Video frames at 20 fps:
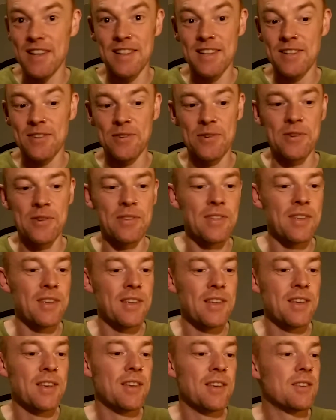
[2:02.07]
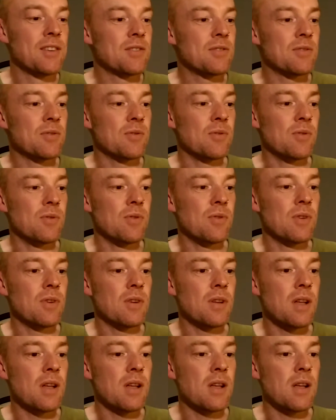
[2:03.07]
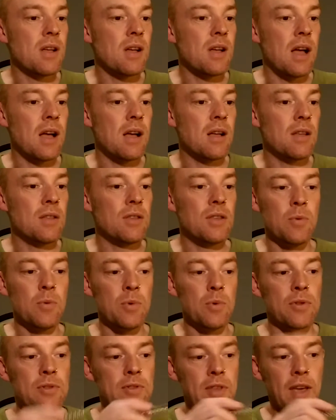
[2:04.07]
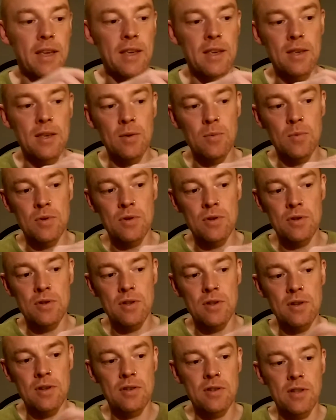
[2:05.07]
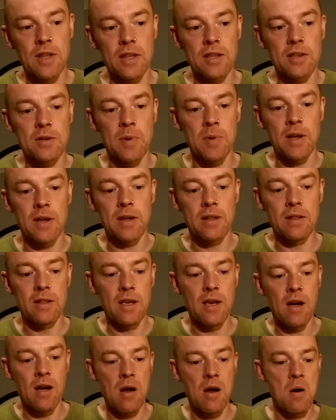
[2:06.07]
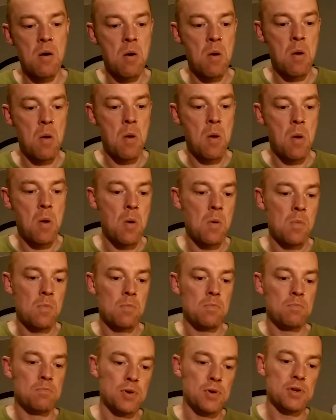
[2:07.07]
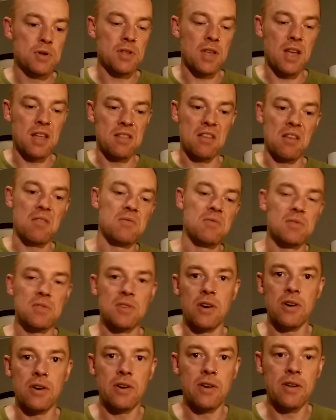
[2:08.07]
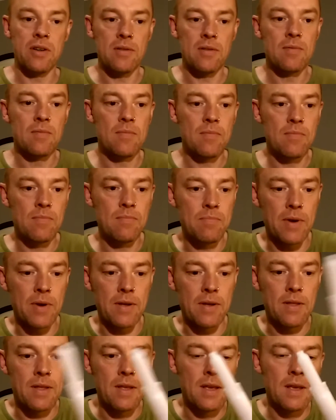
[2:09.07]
and they don't. So you would think you would just stick the spring in there, push that down, turn it, but